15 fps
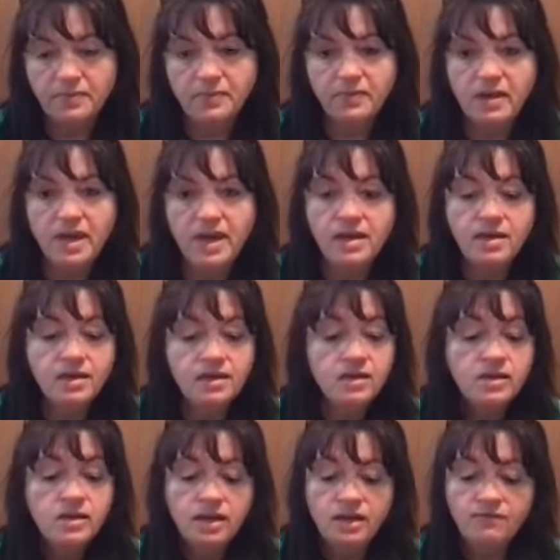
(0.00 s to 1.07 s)
Okay?
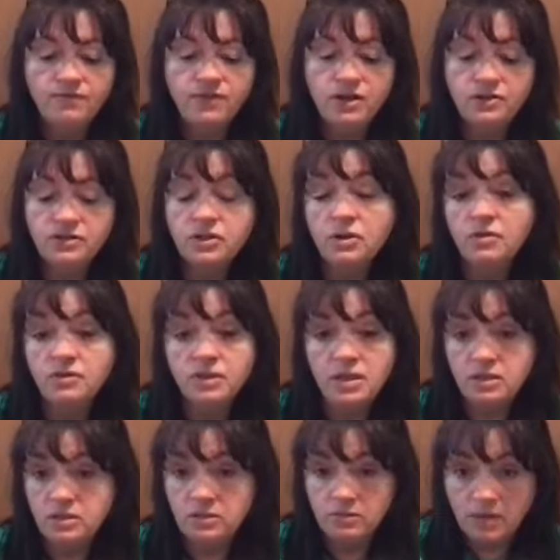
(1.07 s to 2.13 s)
If there are certain things you